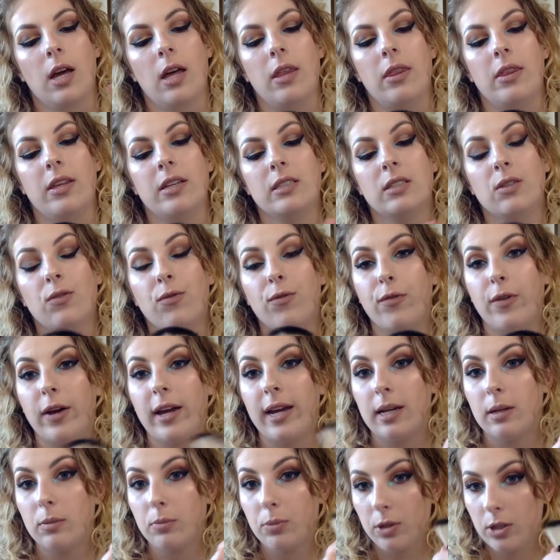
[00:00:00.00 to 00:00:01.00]
This
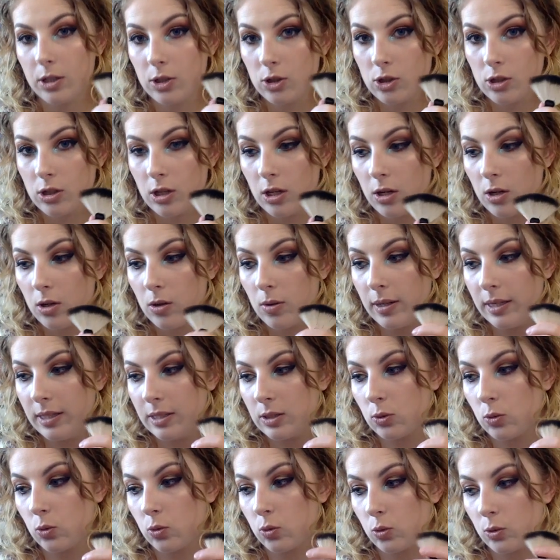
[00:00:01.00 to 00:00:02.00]
fan brush, though,
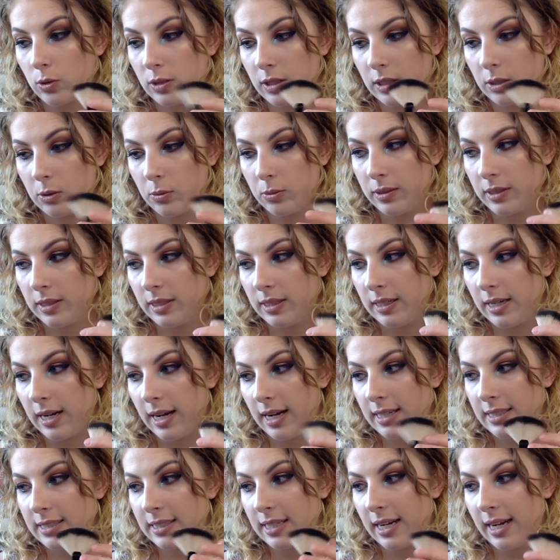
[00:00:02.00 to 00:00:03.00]
is really, really
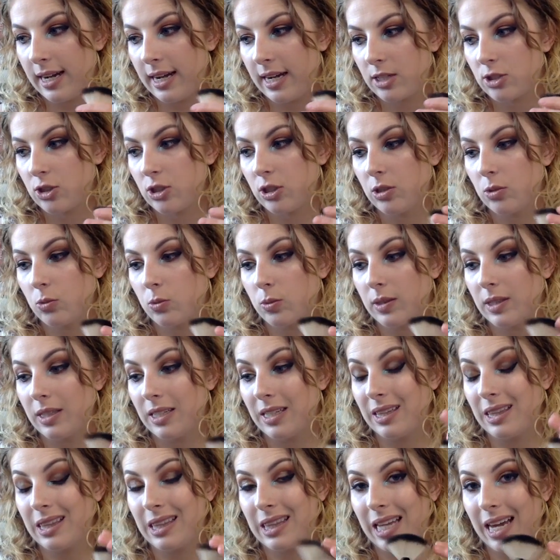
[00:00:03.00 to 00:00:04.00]
nice. I actually really
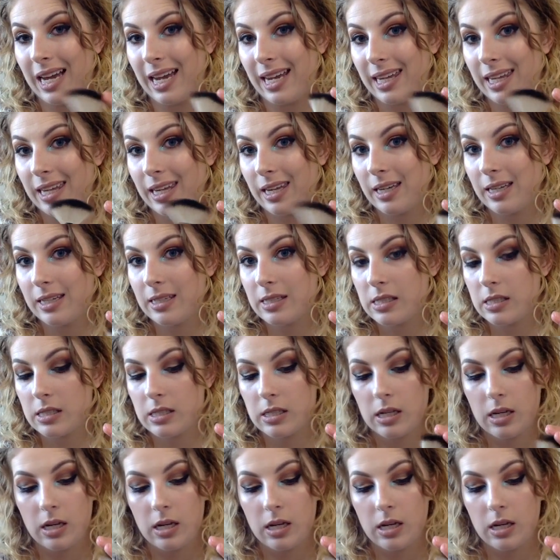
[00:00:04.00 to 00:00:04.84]
like it.